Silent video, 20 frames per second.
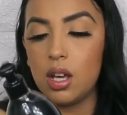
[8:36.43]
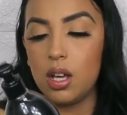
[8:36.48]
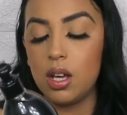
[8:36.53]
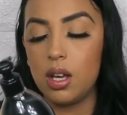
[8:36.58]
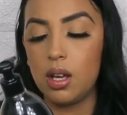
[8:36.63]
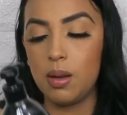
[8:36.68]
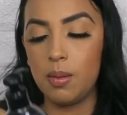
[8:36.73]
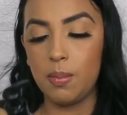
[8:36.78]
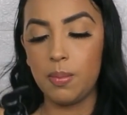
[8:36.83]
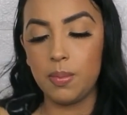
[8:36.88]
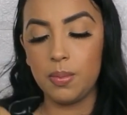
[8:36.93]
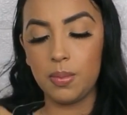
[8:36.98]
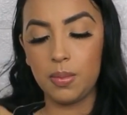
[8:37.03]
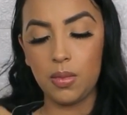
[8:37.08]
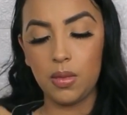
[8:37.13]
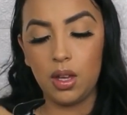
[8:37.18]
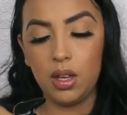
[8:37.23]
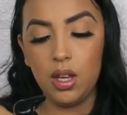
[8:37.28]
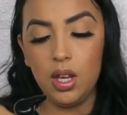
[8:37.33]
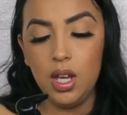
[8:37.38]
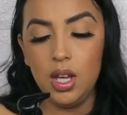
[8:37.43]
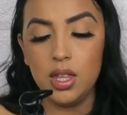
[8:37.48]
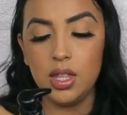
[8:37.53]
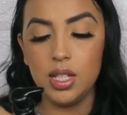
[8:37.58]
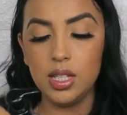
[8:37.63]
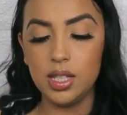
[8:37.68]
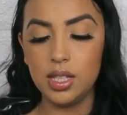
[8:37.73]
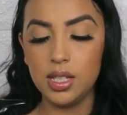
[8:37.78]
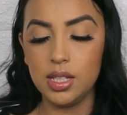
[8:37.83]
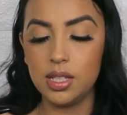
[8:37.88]
Um,
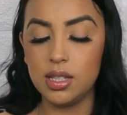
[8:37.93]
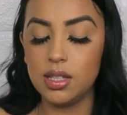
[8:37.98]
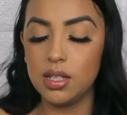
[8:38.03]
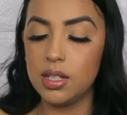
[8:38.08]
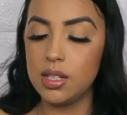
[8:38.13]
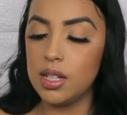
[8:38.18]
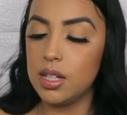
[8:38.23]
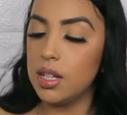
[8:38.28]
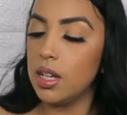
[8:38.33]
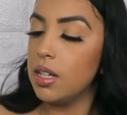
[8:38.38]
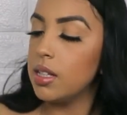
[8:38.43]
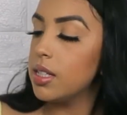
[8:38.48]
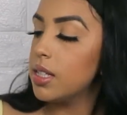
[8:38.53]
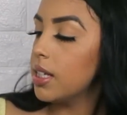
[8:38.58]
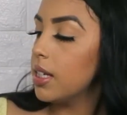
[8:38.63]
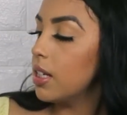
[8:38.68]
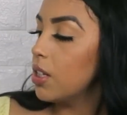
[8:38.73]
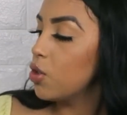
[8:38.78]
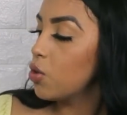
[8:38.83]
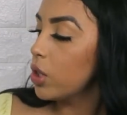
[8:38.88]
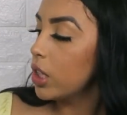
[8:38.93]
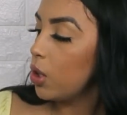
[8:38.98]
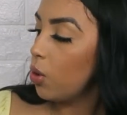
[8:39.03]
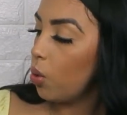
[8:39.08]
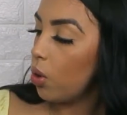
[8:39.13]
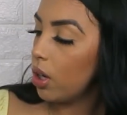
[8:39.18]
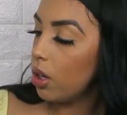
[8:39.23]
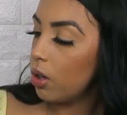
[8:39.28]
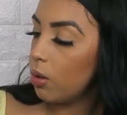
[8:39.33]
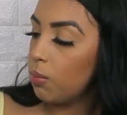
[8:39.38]
this is tea tree
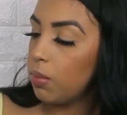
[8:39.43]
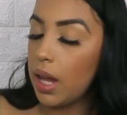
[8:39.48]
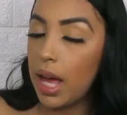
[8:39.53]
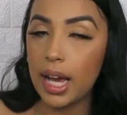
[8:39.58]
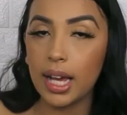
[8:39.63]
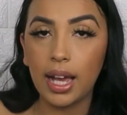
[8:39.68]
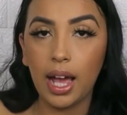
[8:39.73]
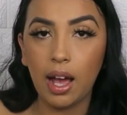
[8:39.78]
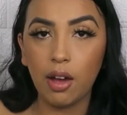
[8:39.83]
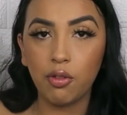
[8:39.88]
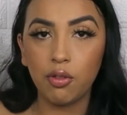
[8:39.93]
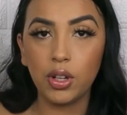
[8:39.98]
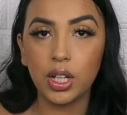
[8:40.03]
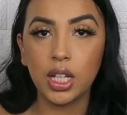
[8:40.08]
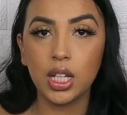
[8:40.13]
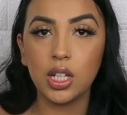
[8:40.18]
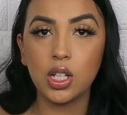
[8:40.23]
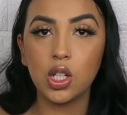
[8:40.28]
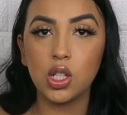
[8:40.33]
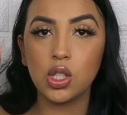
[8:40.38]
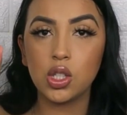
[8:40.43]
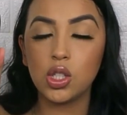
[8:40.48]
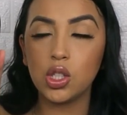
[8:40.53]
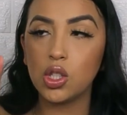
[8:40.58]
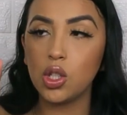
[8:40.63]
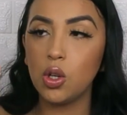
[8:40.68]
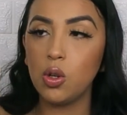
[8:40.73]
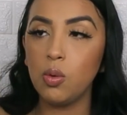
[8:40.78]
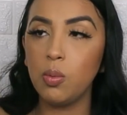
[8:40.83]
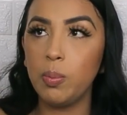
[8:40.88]
oil black African
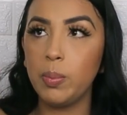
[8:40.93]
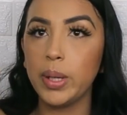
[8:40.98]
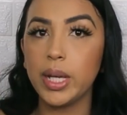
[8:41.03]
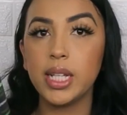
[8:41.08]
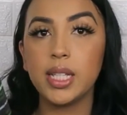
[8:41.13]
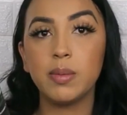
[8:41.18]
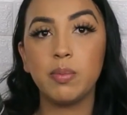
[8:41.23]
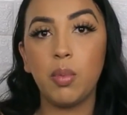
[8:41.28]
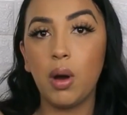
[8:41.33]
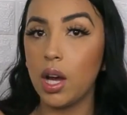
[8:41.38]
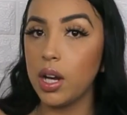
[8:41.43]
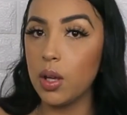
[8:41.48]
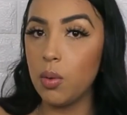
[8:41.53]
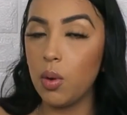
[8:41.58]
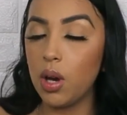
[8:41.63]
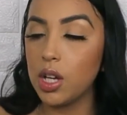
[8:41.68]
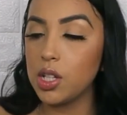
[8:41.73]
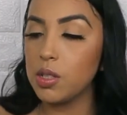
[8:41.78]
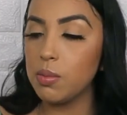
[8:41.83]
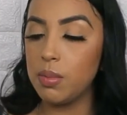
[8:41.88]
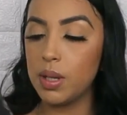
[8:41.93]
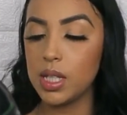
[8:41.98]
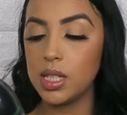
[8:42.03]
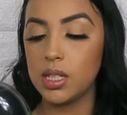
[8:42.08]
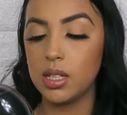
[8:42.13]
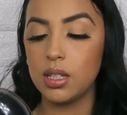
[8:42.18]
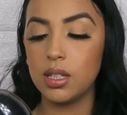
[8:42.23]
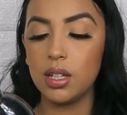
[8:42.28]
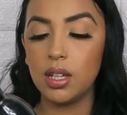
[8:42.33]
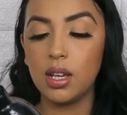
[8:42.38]
soap. It's body wash
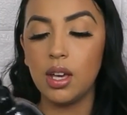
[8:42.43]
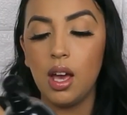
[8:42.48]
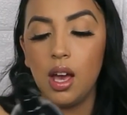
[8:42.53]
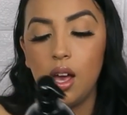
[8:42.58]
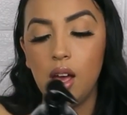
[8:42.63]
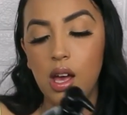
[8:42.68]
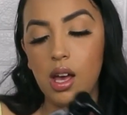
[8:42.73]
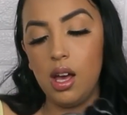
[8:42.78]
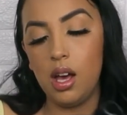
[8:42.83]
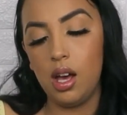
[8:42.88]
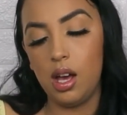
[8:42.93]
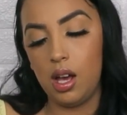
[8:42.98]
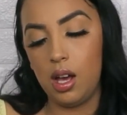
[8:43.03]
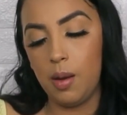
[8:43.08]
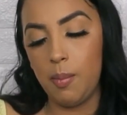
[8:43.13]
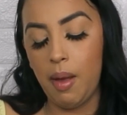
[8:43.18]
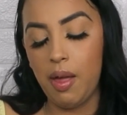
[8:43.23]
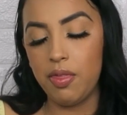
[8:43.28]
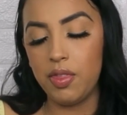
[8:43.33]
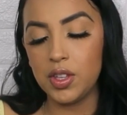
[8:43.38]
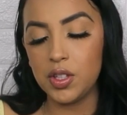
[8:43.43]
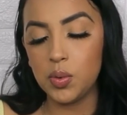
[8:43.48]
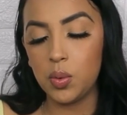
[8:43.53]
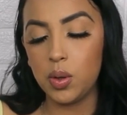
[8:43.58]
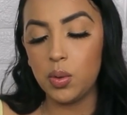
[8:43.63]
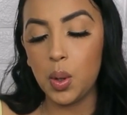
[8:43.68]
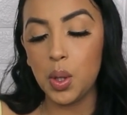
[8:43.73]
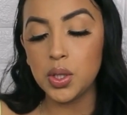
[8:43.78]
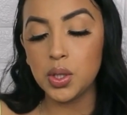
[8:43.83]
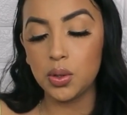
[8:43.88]
basically, um, and this
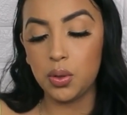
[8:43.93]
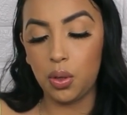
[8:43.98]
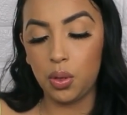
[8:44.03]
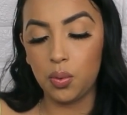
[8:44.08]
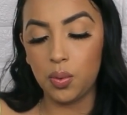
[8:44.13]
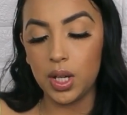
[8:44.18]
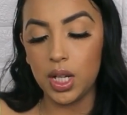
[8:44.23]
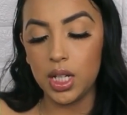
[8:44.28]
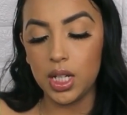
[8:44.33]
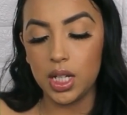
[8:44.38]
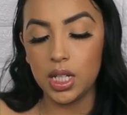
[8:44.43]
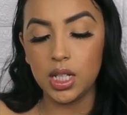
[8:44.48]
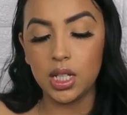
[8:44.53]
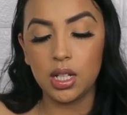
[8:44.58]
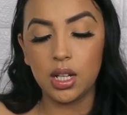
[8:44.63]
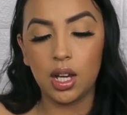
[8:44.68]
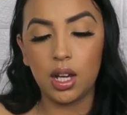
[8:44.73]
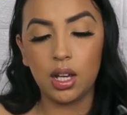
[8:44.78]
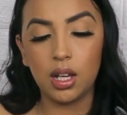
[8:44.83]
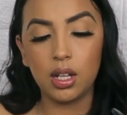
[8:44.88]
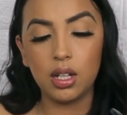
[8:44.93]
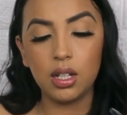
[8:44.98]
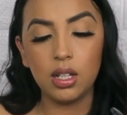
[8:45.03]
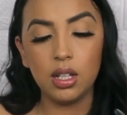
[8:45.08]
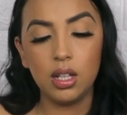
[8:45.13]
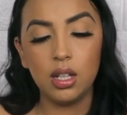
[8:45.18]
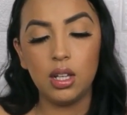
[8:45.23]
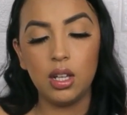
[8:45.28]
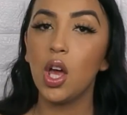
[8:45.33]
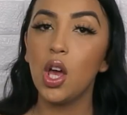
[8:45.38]
one was three ninety-nine.